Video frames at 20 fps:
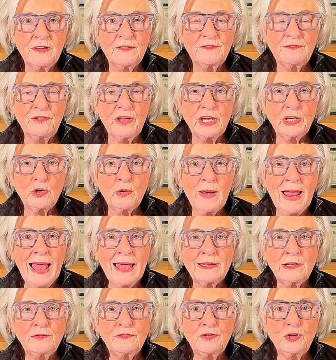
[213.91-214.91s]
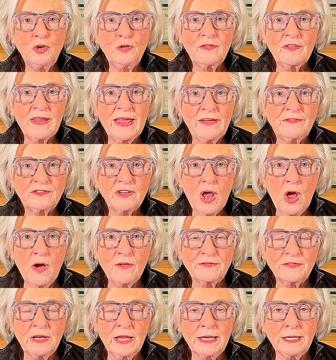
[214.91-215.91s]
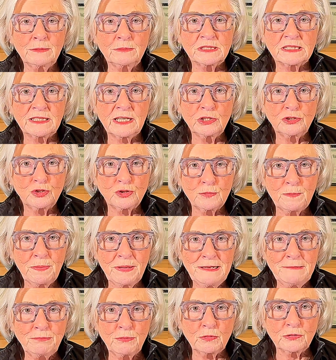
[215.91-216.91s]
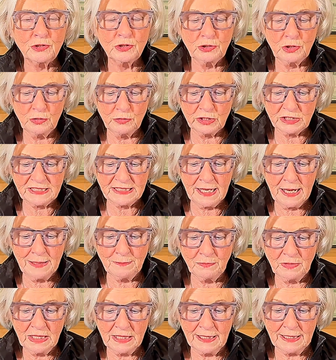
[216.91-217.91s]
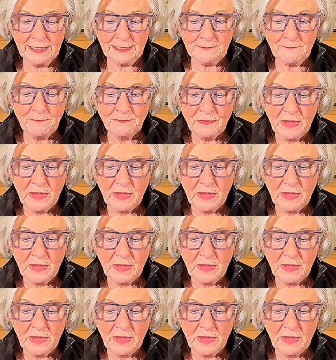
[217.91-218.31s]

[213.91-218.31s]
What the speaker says: Figure out if you've left off names. Get your people to do the same thing.